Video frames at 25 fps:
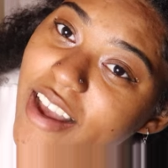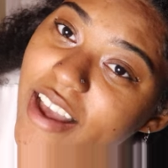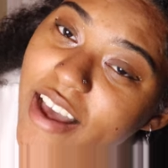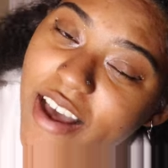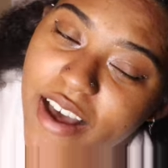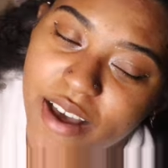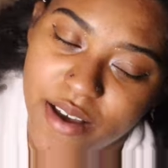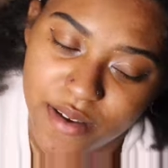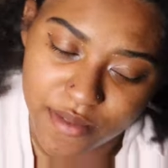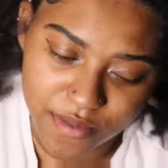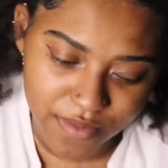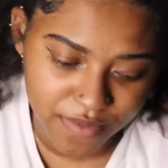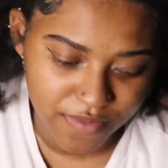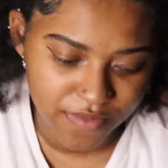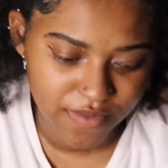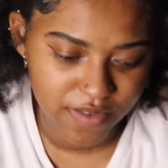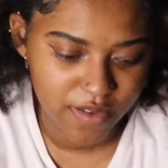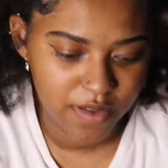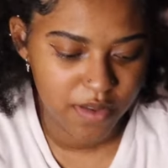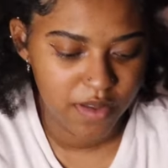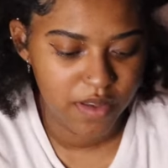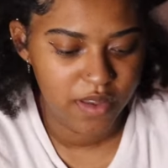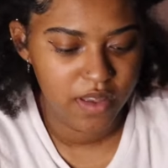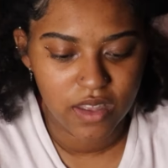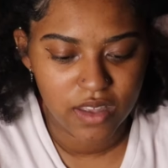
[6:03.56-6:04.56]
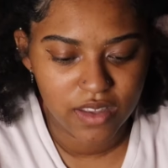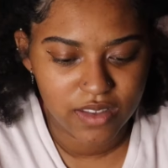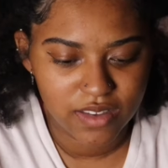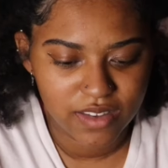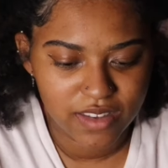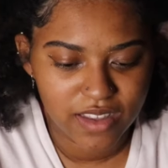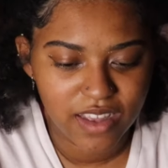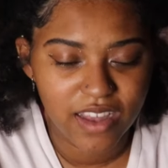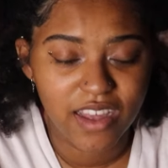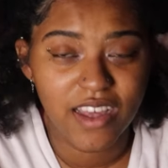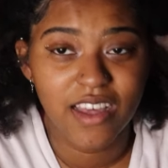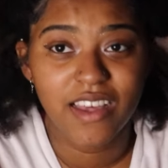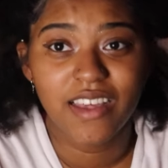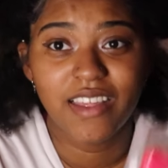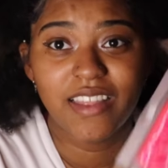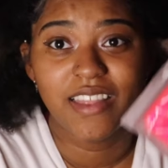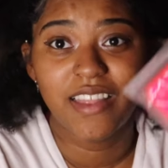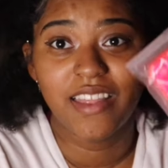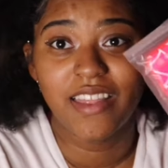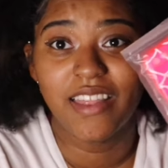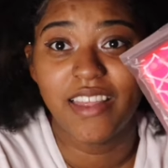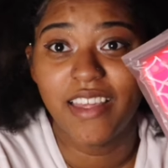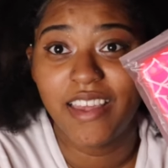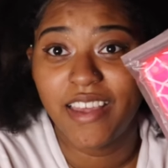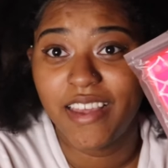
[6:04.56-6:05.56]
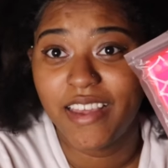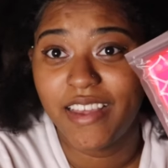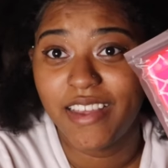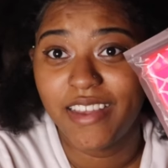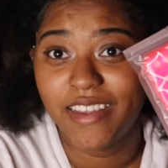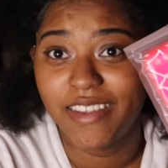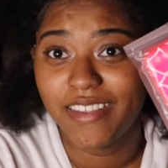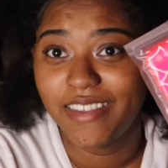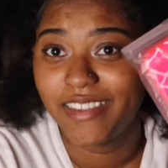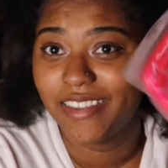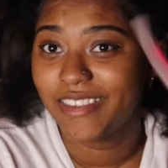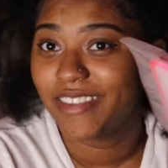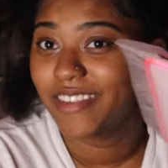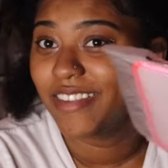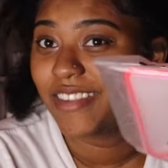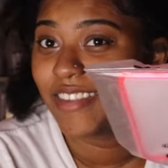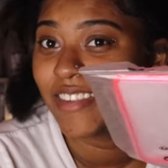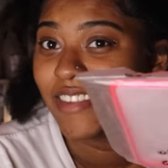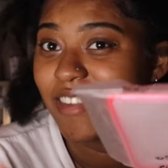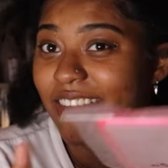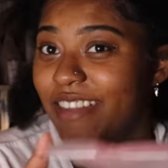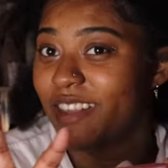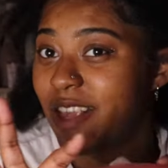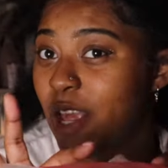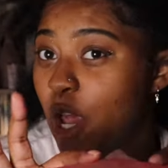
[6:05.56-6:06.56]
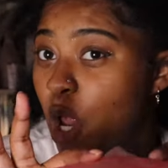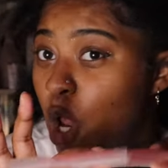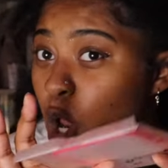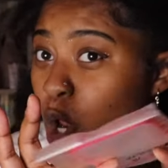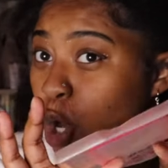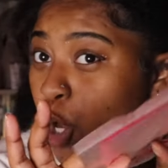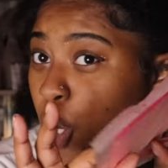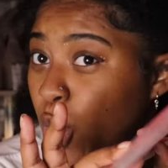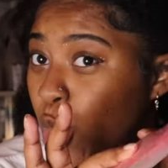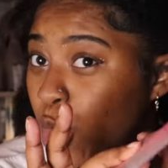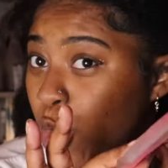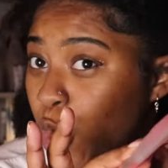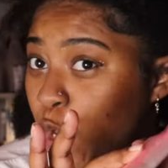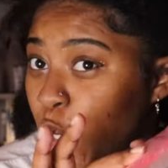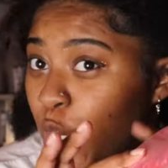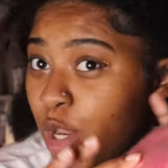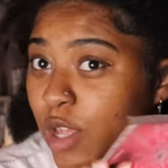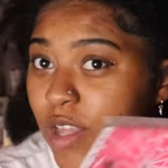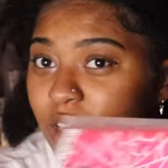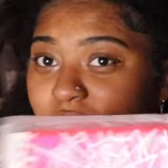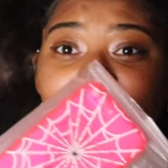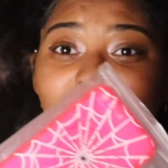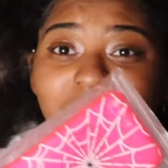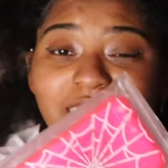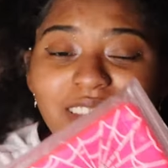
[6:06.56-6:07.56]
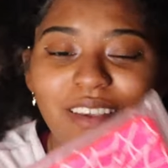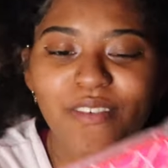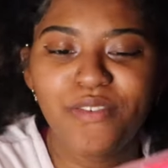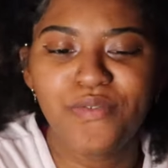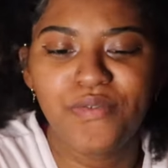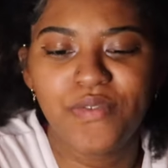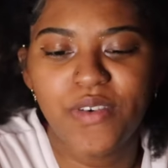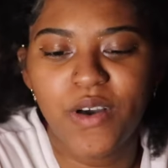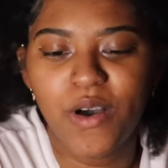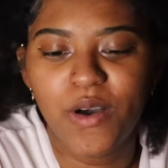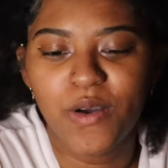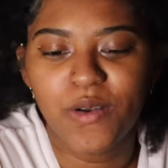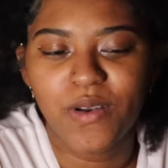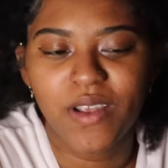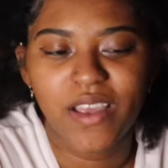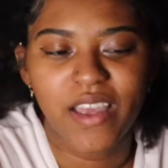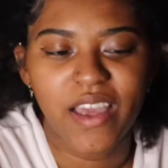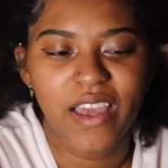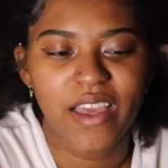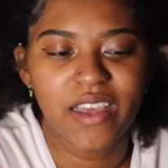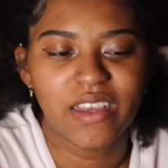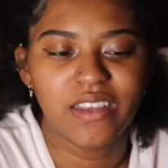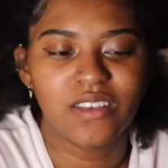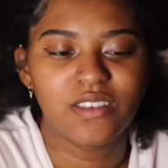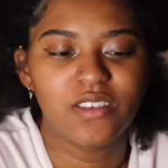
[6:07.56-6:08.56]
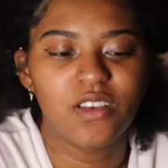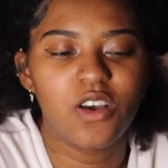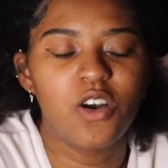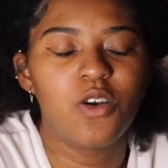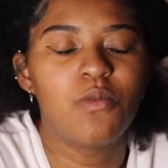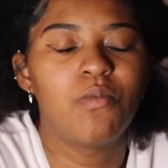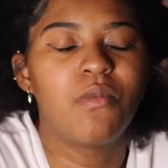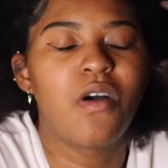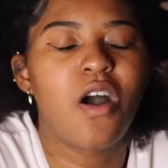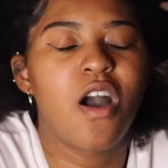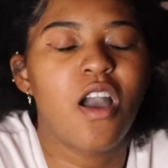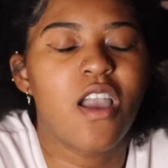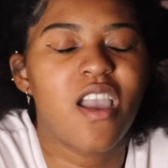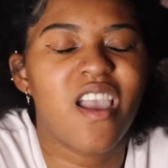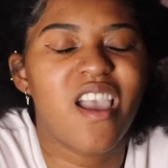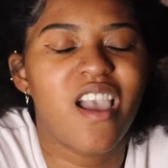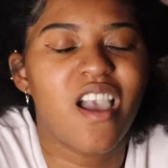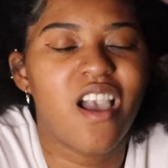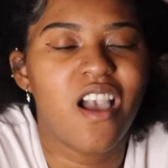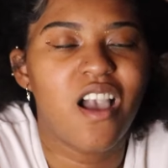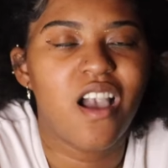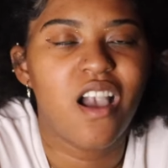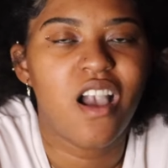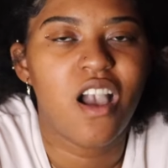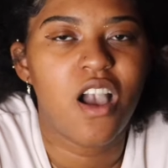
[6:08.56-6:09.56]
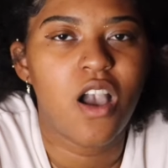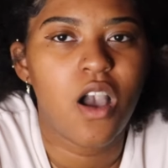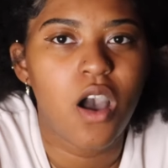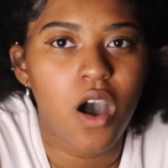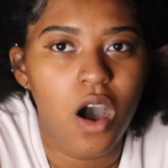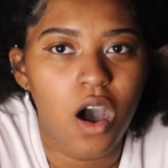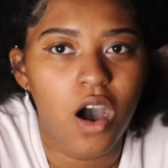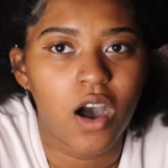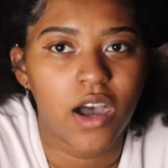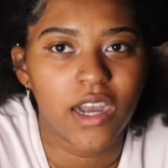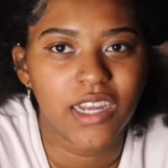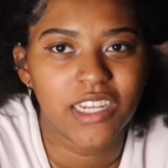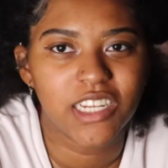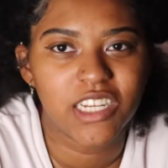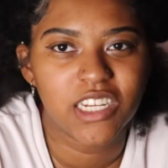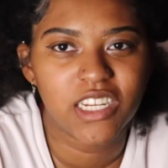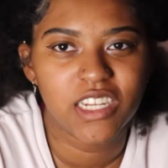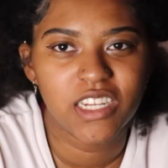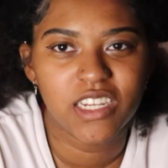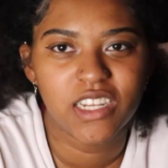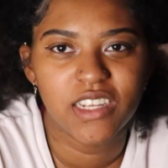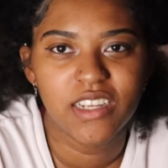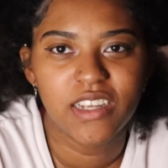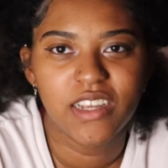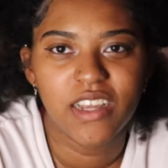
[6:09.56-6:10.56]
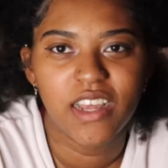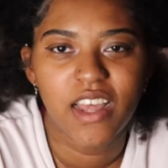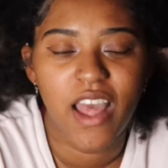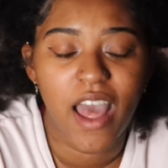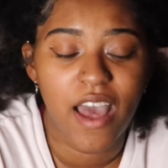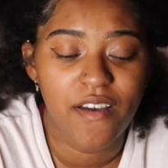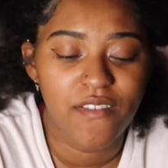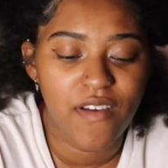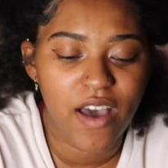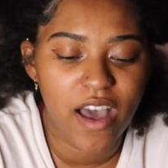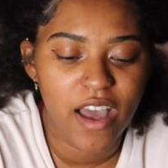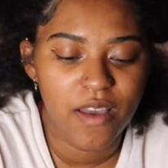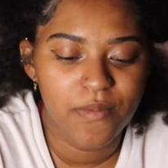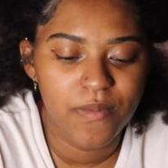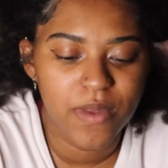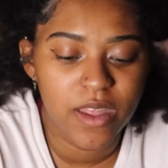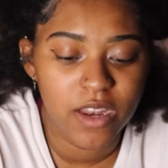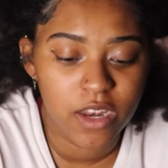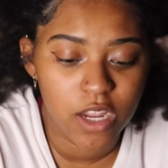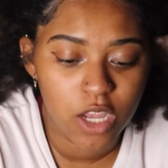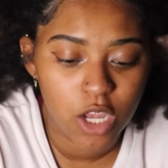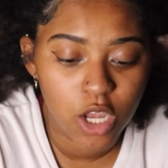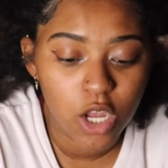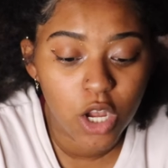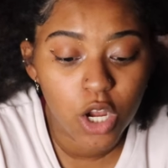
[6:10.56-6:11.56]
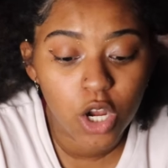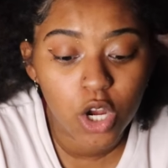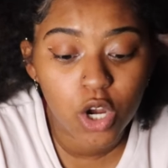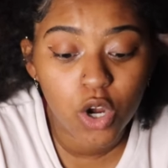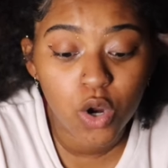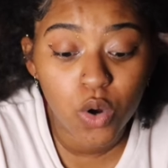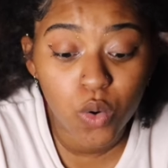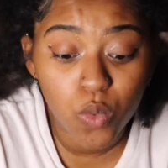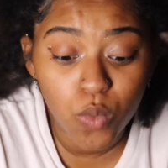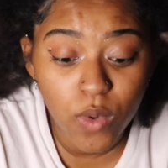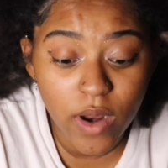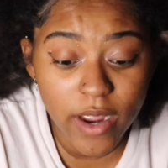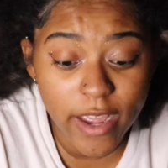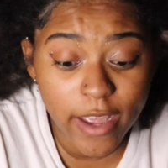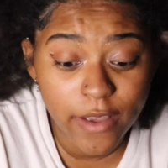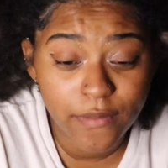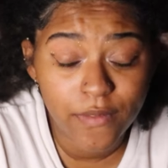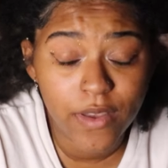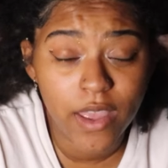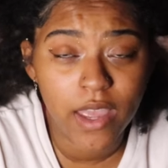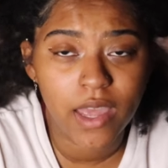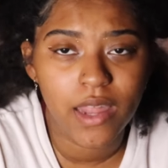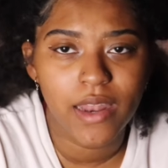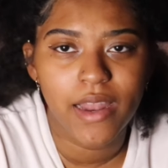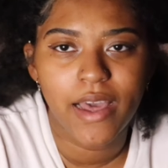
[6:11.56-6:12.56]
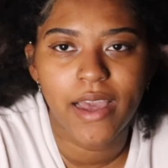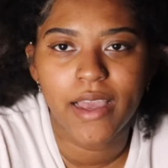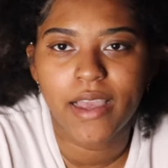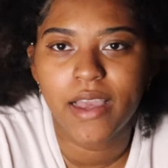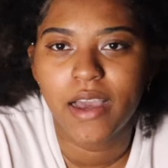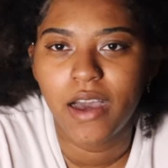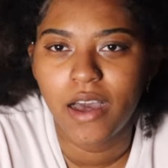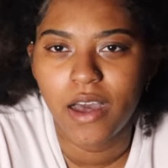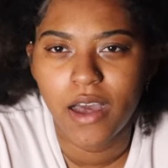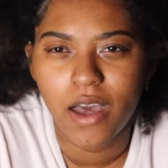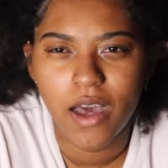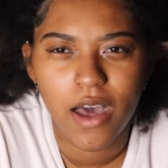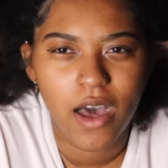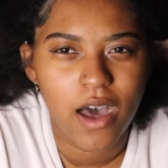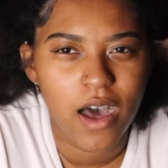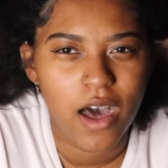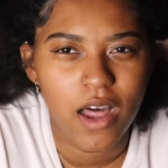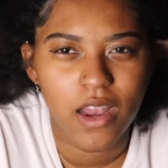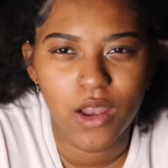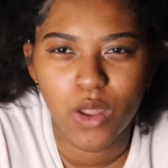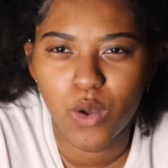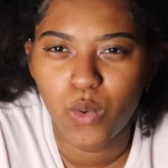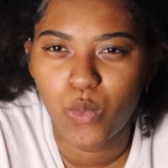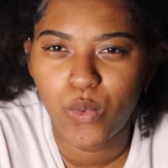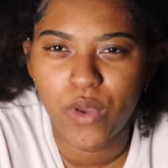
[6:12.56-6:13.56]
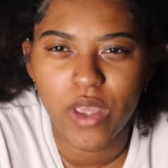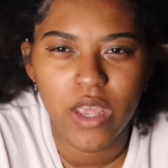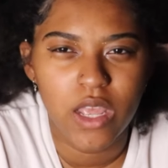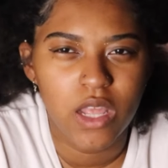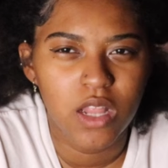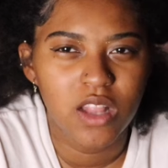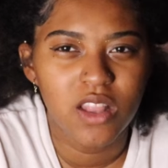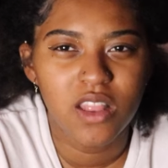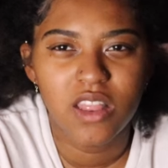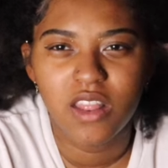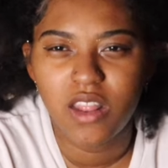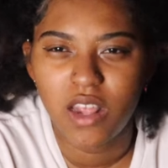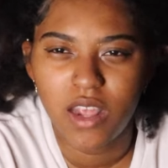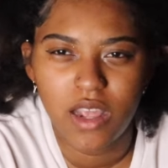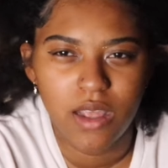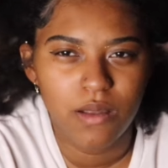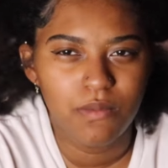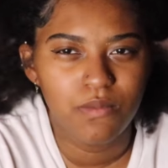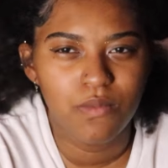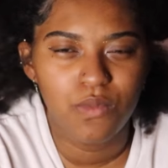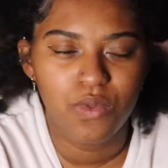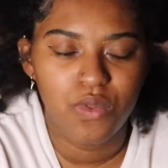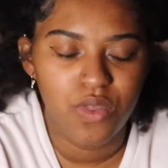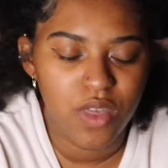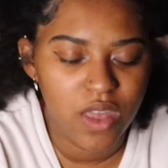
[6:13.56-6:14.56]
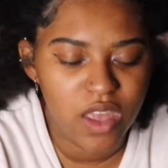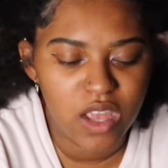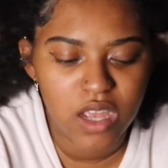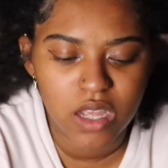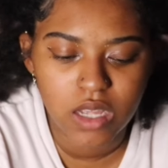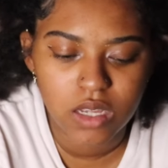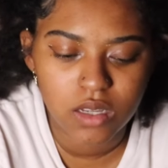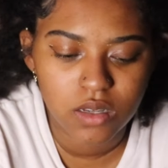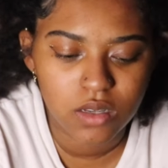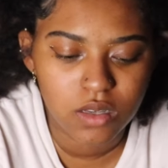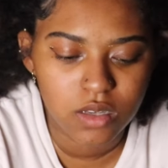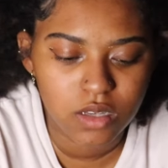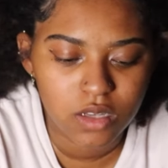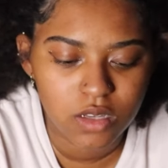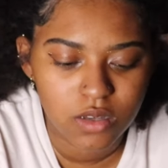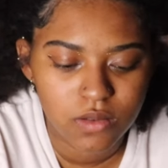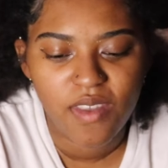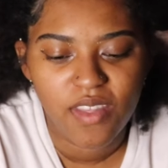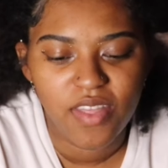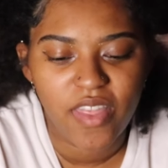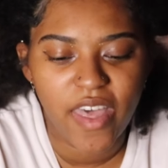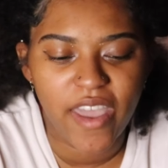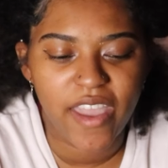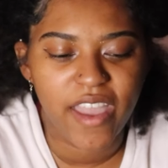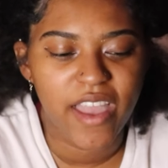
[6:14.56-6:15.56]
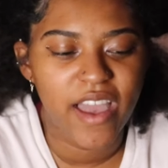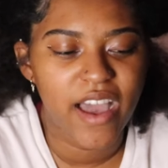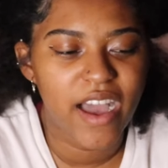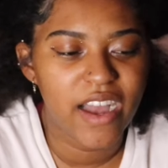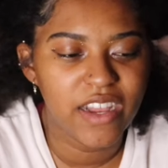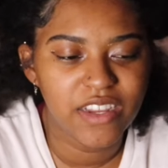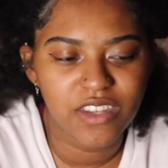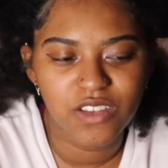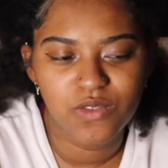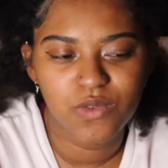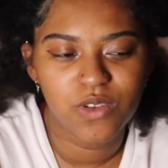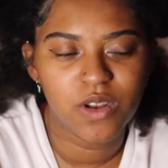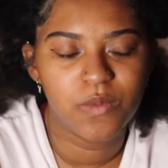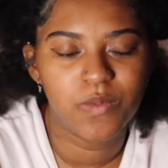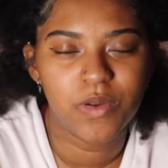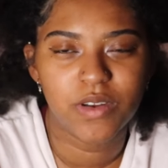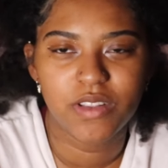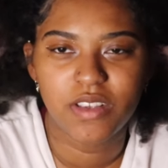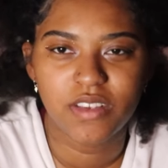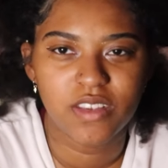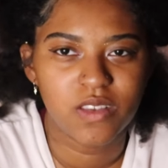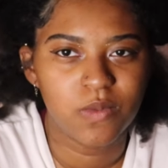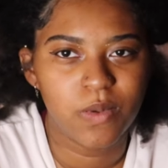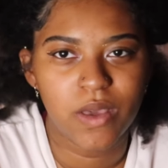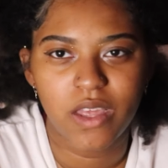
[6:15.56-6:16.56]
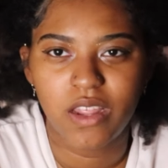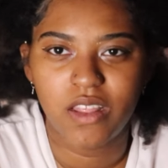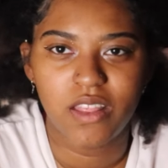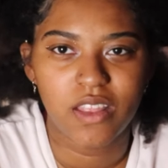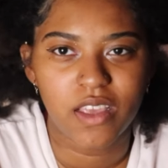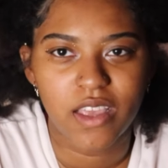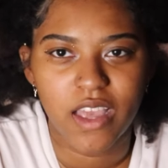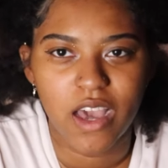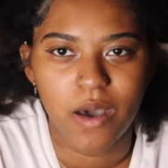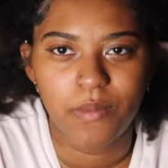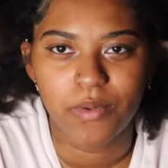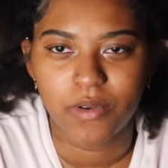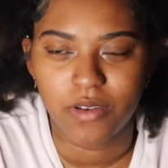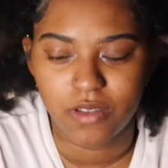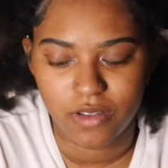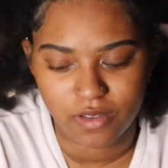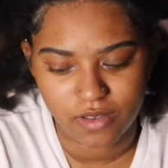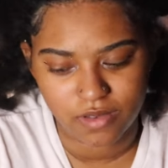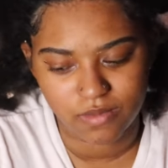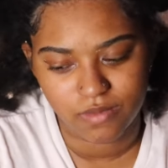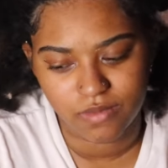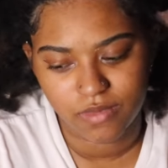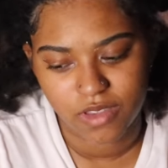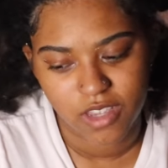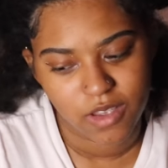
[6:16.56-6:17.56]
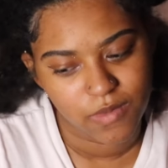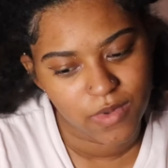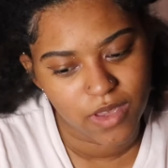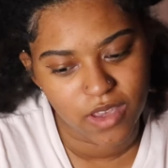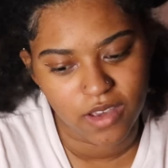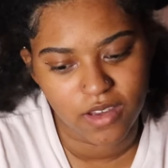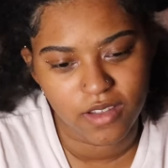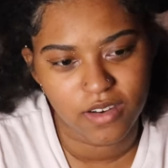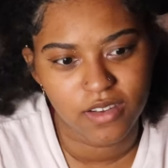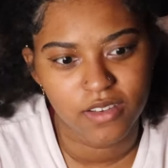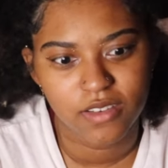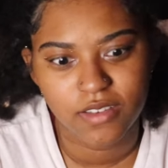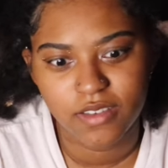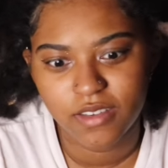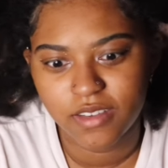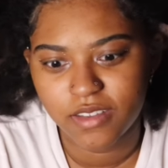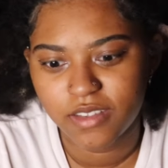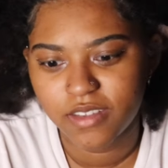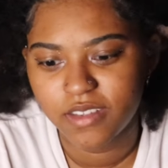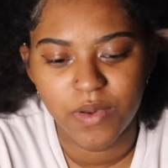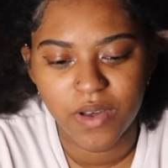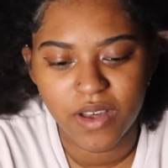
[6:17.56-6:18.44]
I have is uh, this. It's a phone case. Oh my gosh. Have I been craving like Halloween themed things? Like, I just want to participate in the capitalism, to be honest.